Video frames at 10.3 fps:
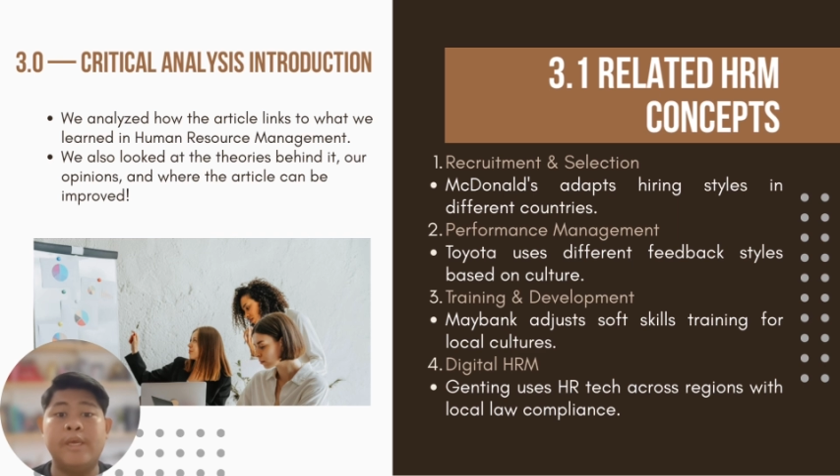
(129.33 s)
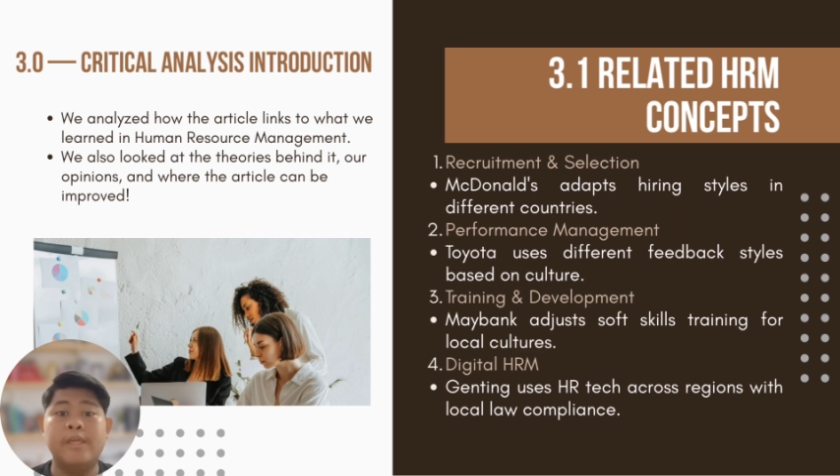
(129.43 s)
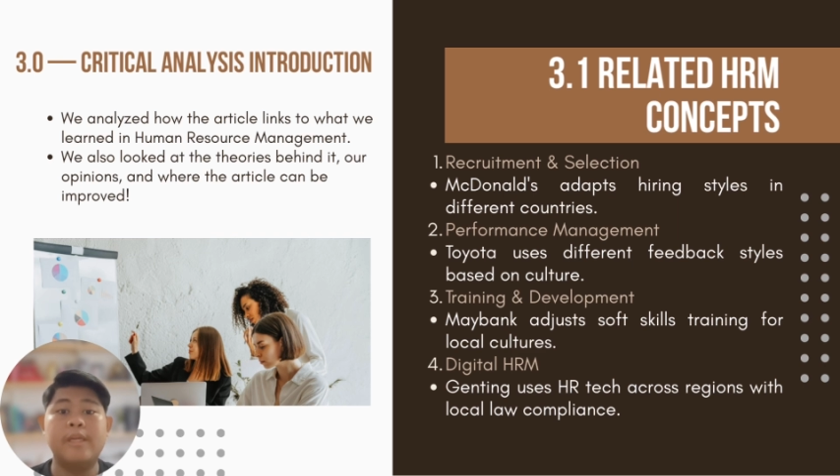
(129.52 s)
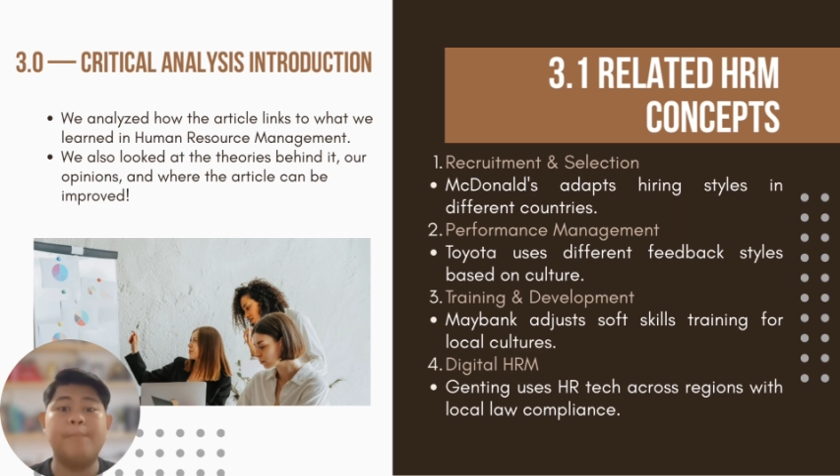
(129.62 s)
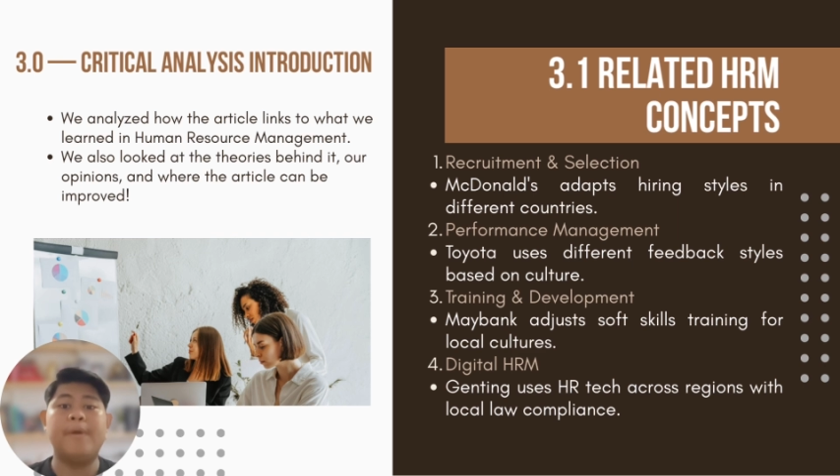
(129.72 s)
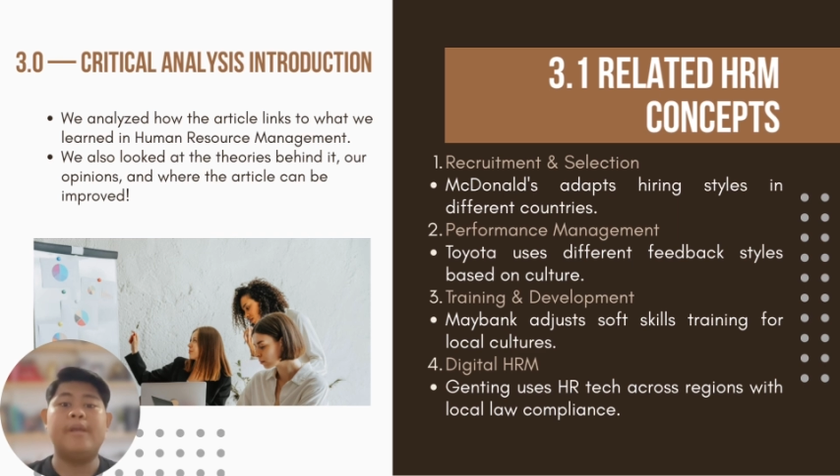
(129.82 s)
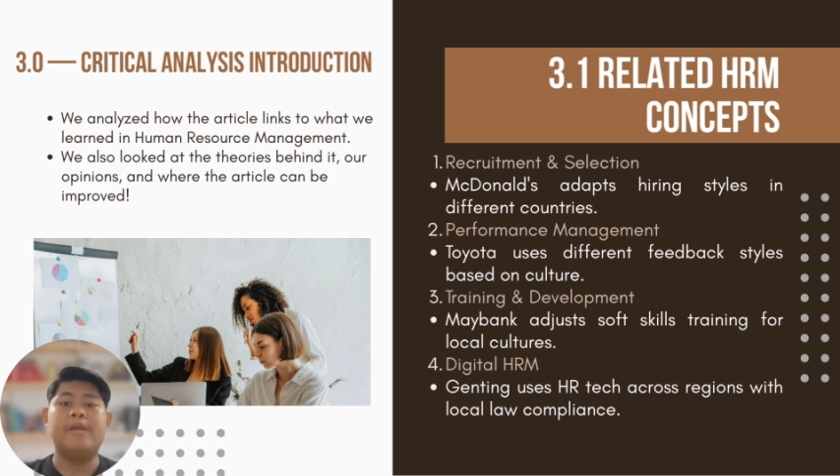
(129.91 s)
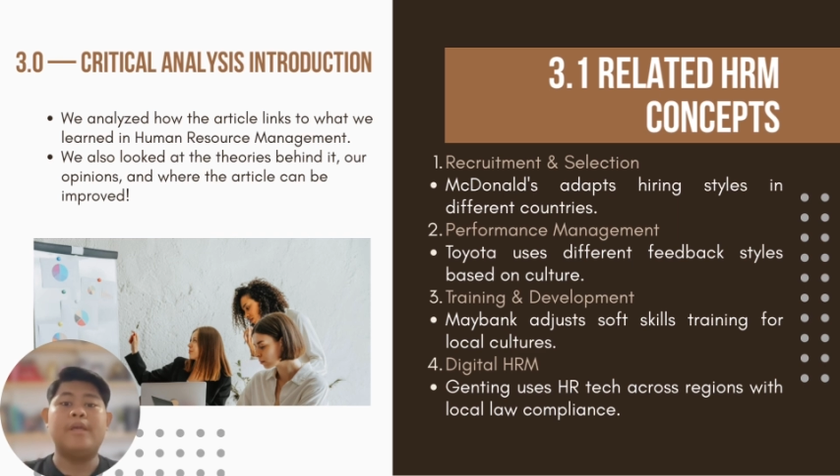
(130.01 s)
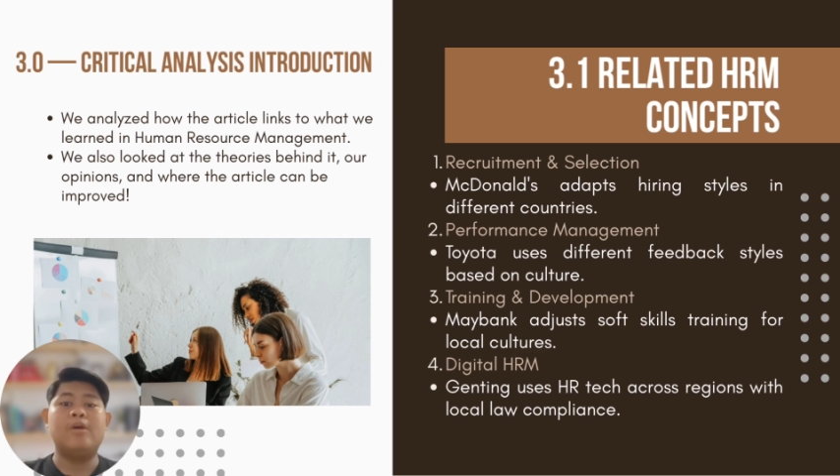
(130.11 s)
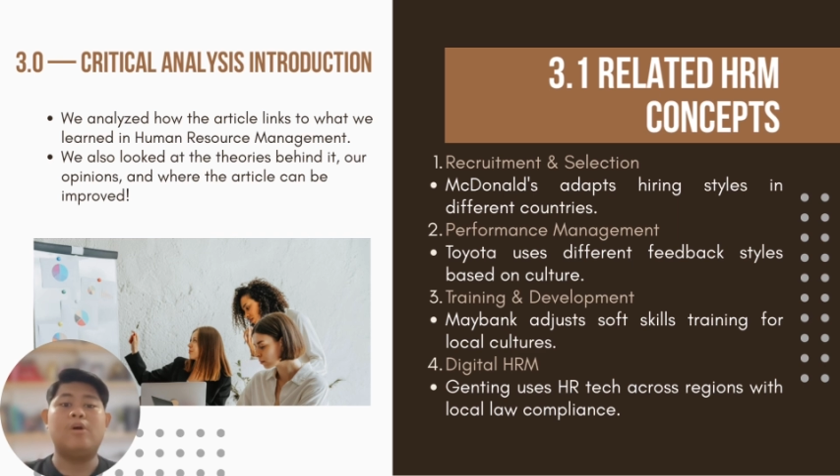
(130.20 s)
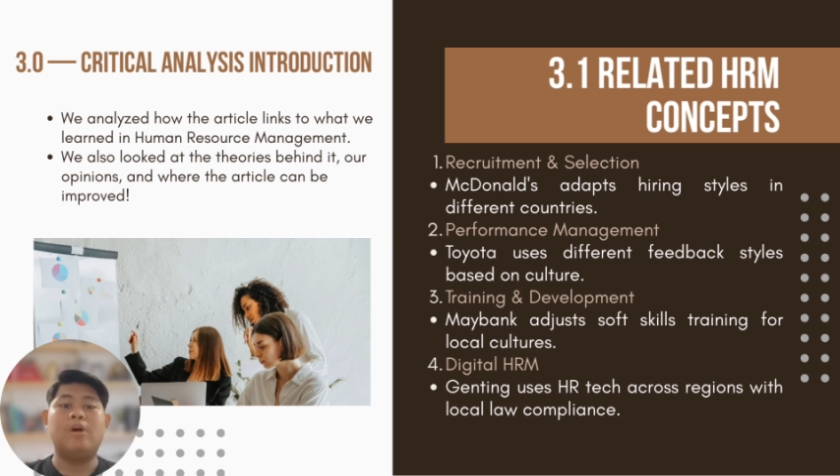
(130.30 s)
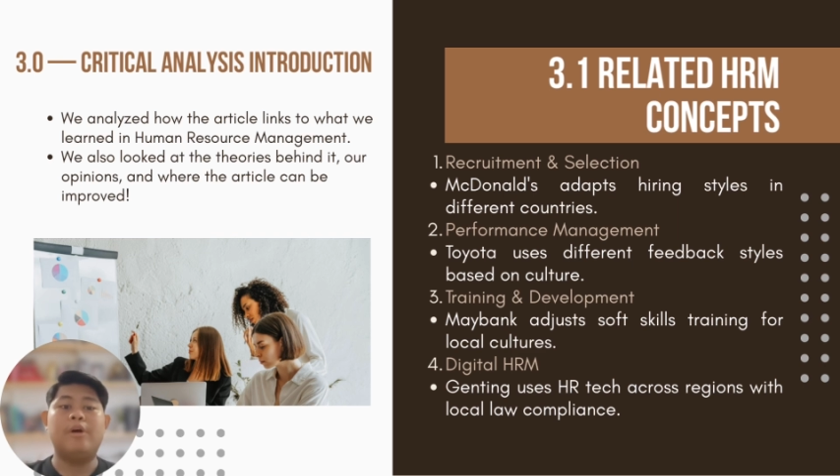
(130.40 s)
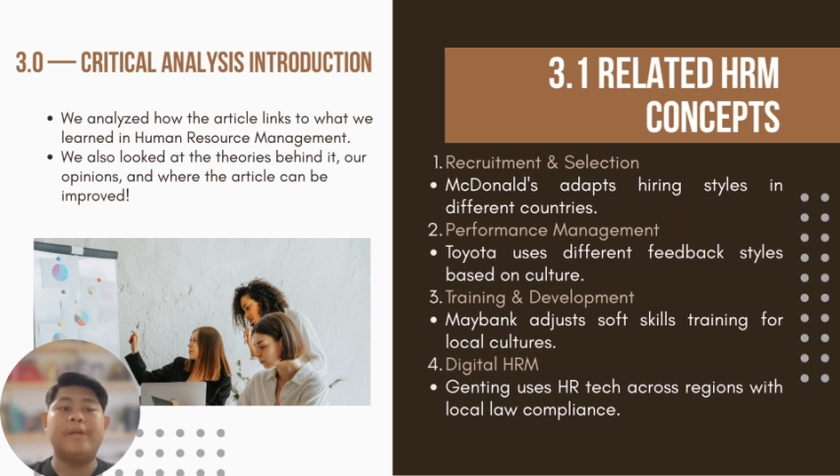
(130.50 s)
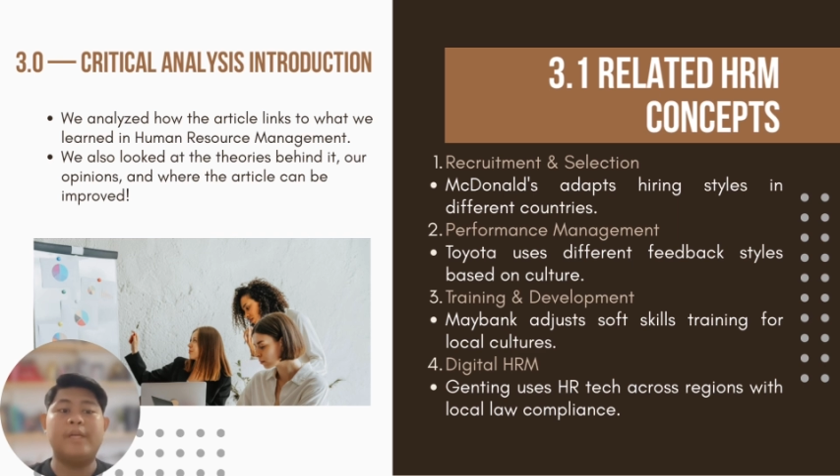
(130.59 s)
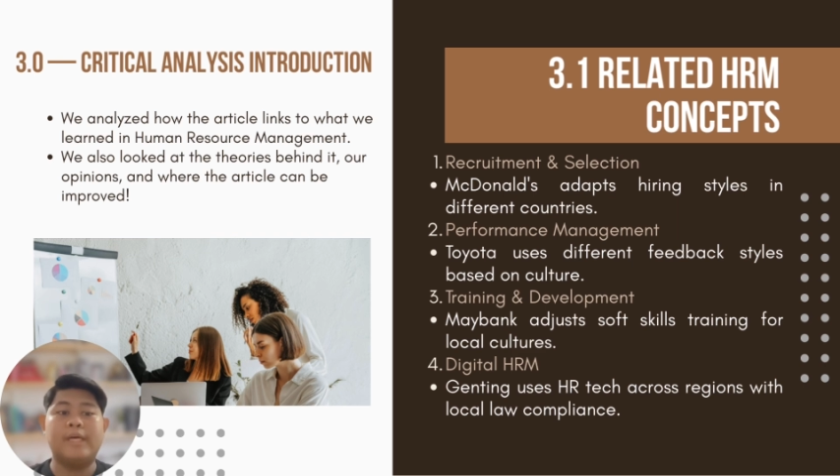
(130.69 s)
depending on
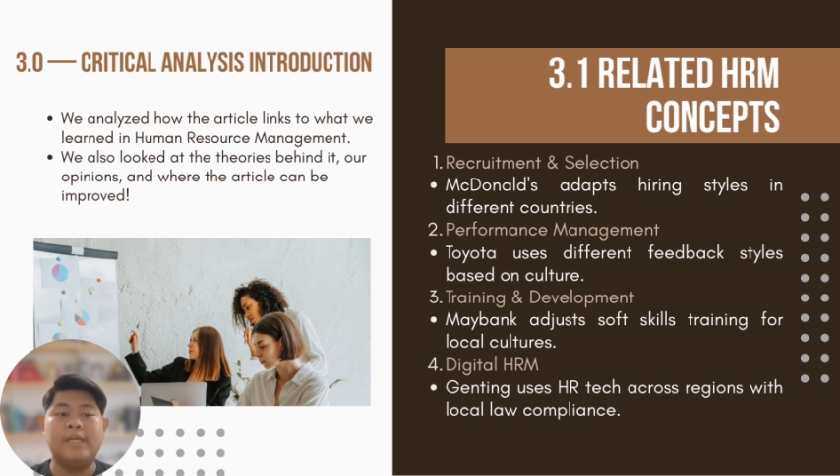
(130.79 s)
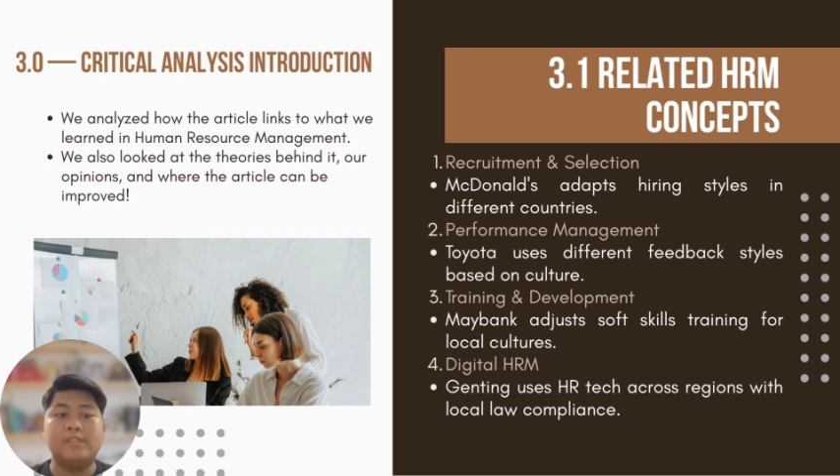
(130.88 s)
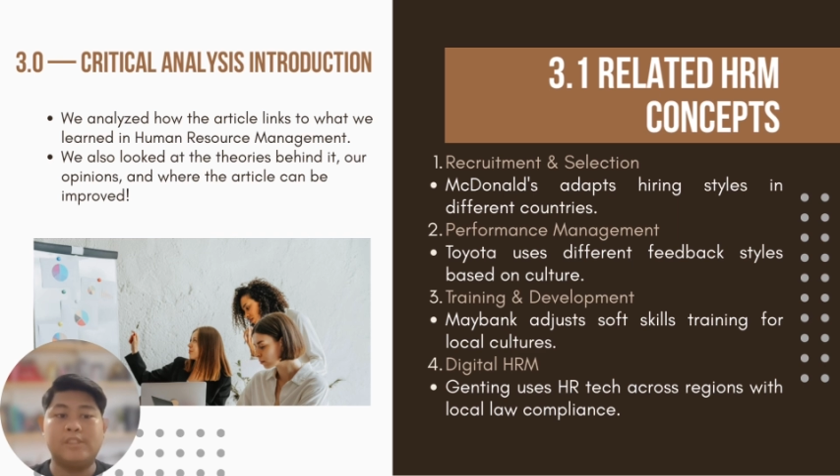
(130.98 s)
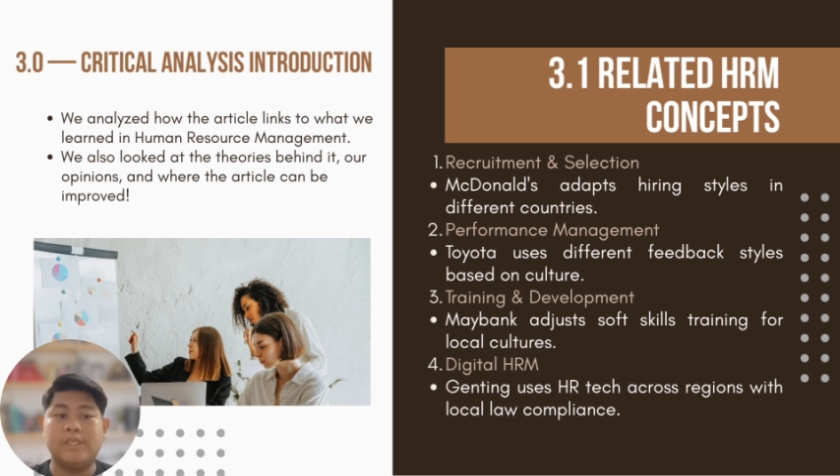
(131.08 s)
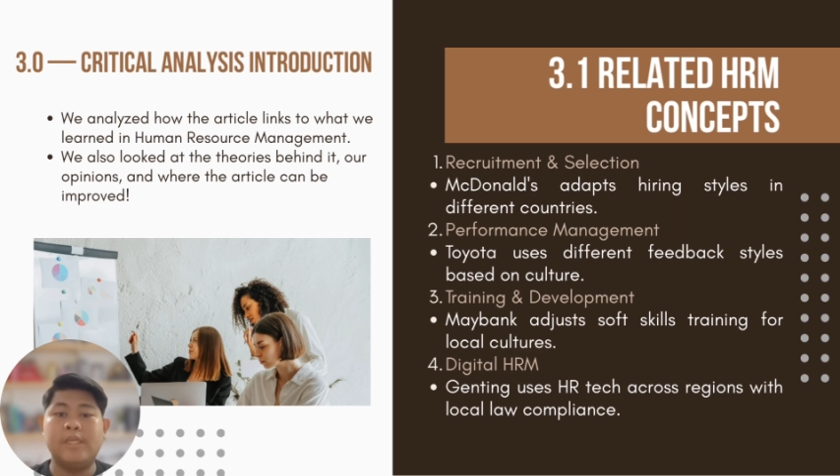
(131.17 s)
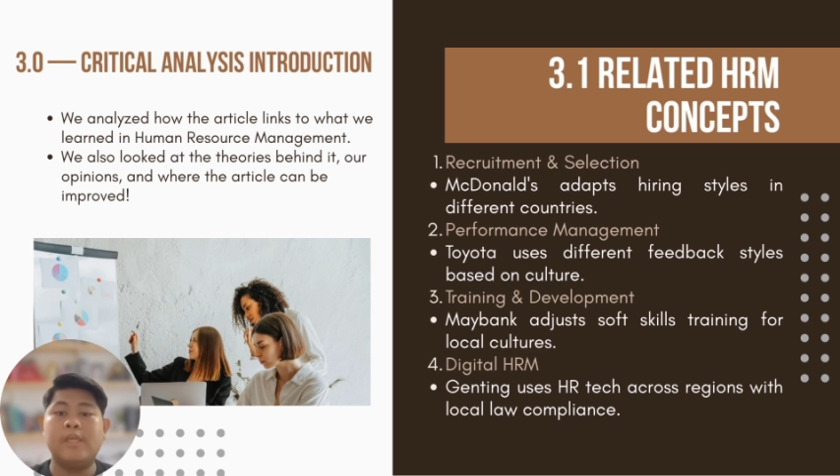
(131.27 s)
the country,